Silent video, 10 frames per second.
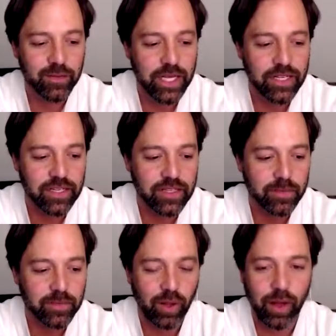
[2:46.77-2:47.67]
is
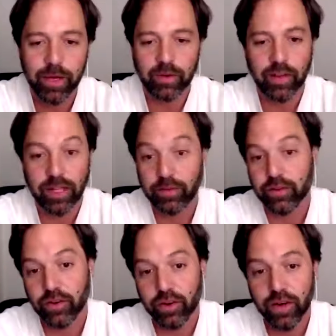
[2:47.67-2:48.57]
polemical. That's for
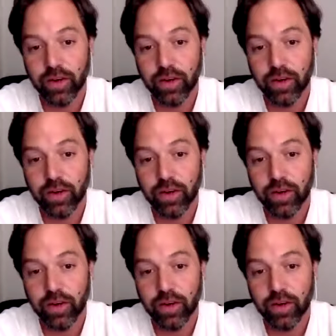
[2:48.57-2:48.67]
sure.